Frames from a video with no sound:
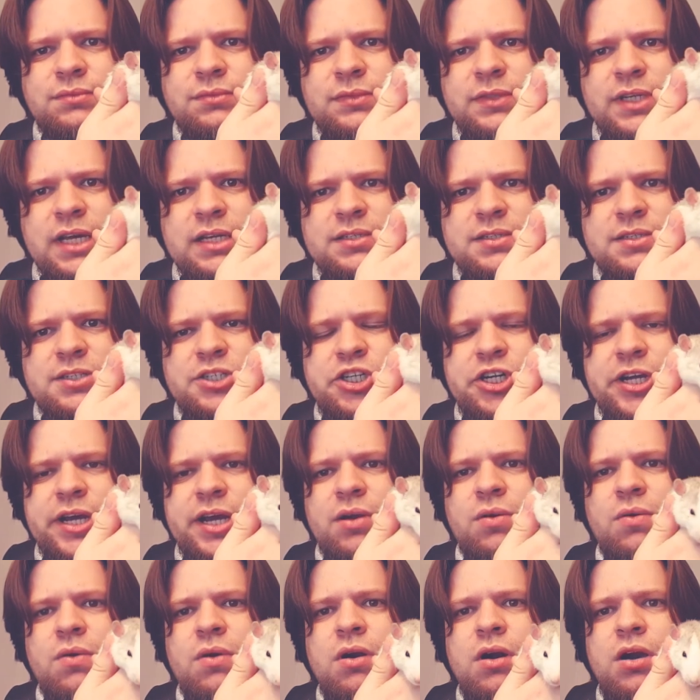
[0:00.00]
that's
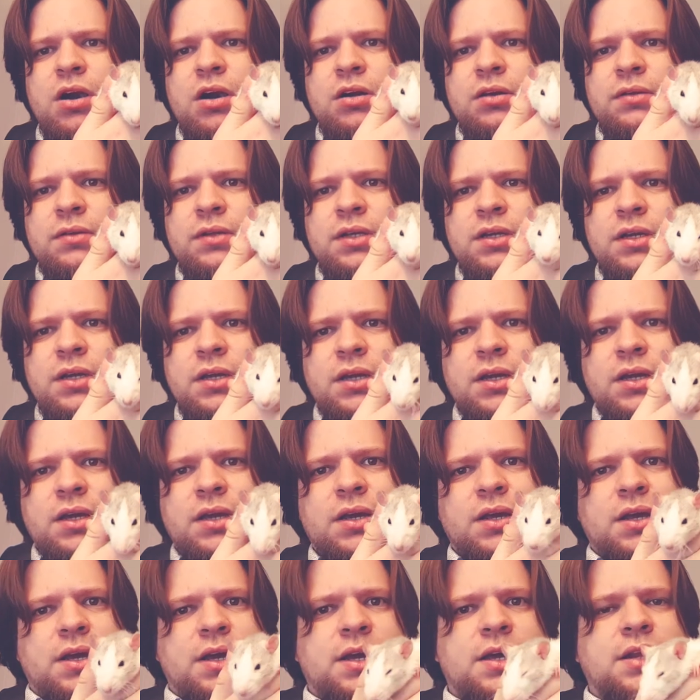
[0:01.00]
Jaguar.
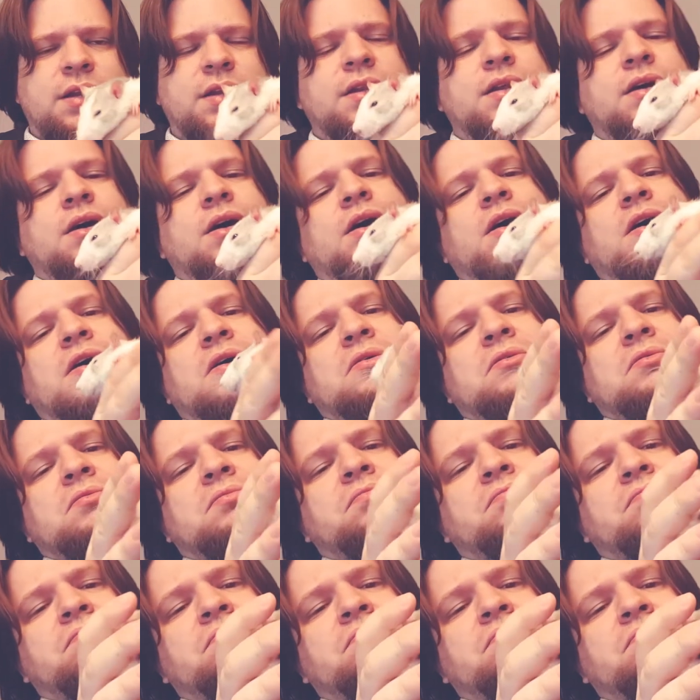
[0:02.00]
And uh,